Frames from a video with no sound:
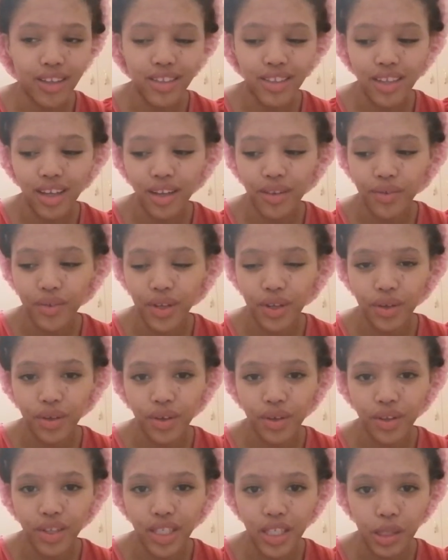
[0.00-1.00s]
delving
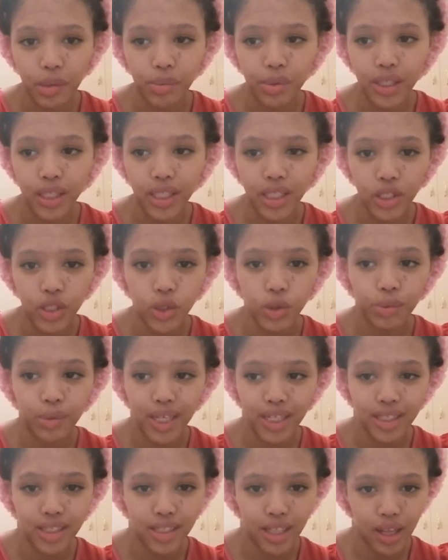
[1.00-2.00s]
deeper into
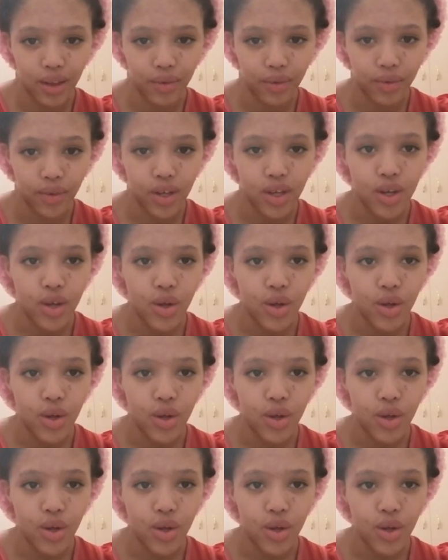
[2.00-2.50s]
myself